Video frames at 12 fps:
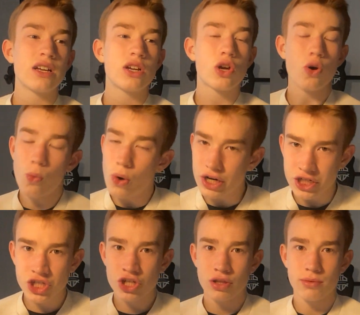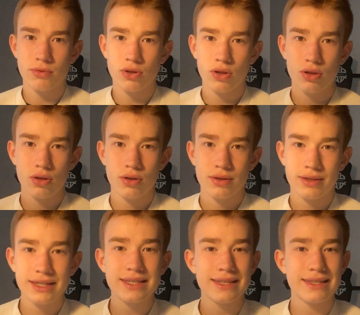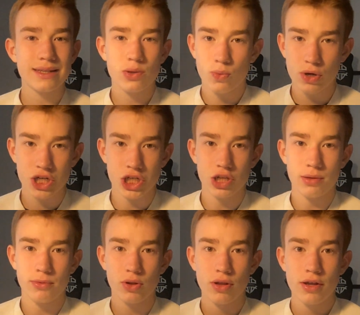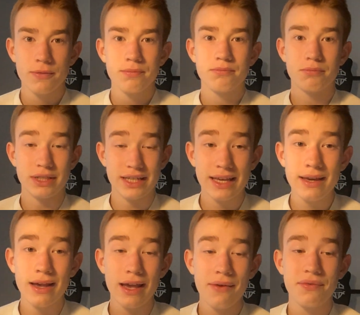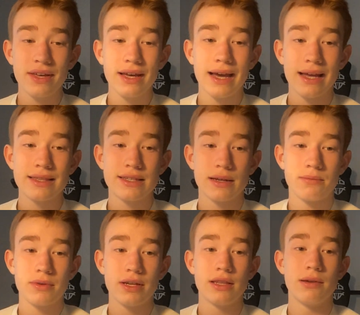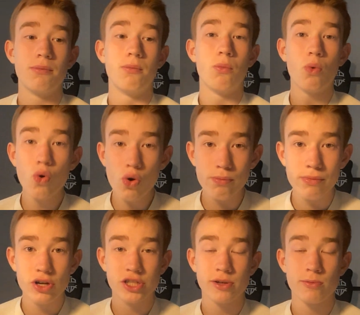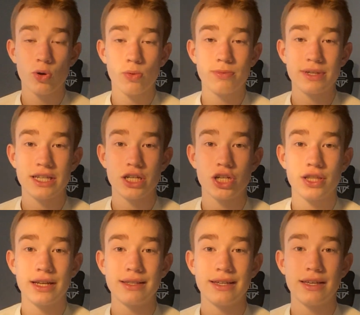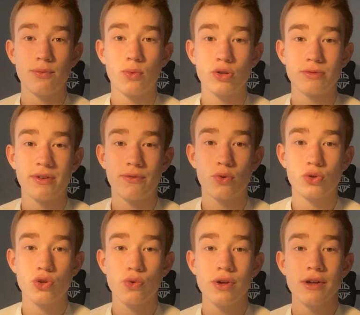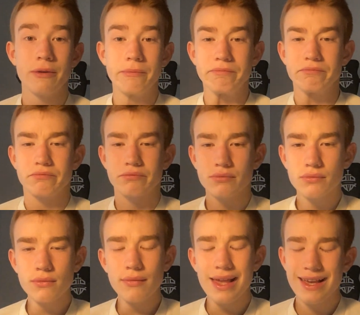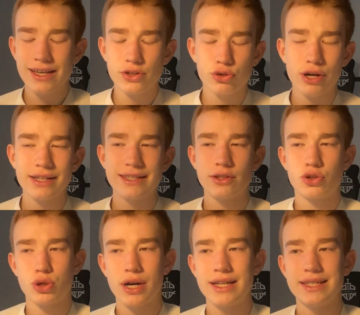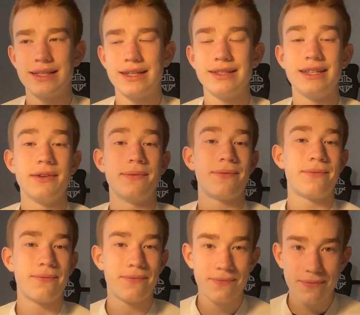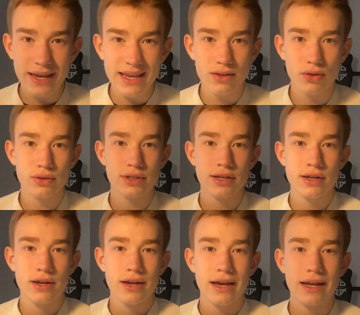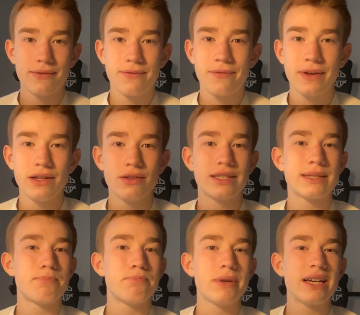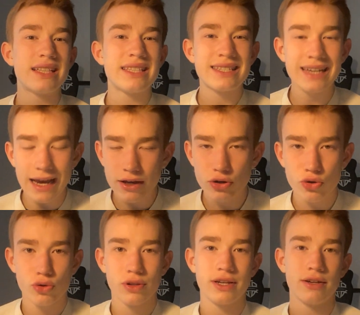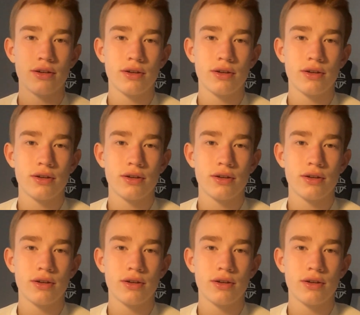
Questionable. This is questionable. But if he ends up in a more miserable position than he was before, so he tried, and then he failed, and failed spectacularly.